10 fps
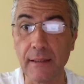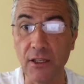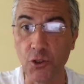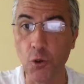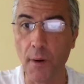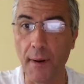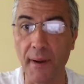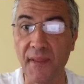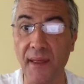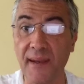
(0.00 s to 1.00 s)
in
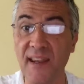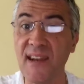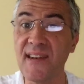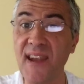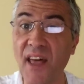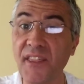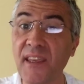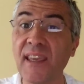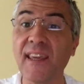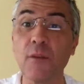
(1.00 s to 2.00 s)
short, that
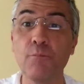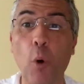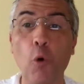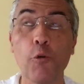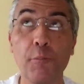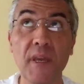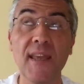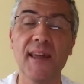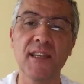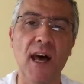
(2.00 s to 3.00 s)
nothing can both
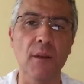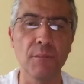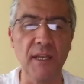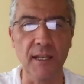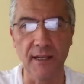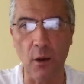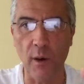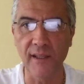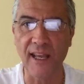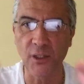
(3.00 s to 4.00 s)
be and not be. Now
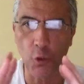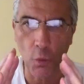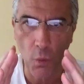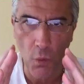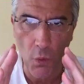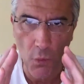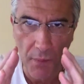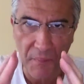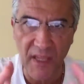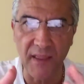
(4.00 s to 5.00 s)
I'd like to
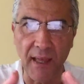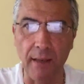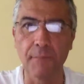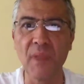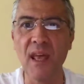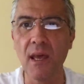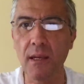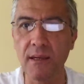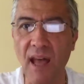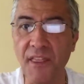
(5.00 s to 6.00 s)
repeat that.
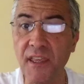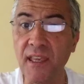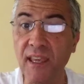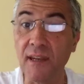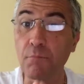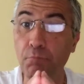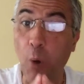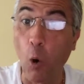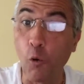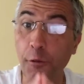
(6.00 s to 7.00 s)
Nothing can
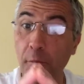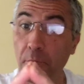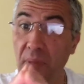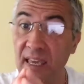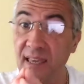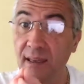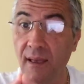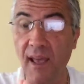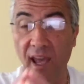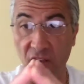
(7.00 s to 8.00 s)
both
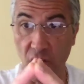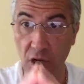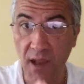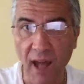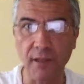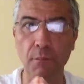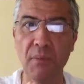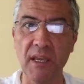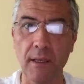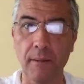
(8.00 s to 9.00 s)
be and not
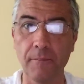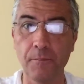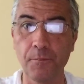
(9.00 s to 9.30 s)
be.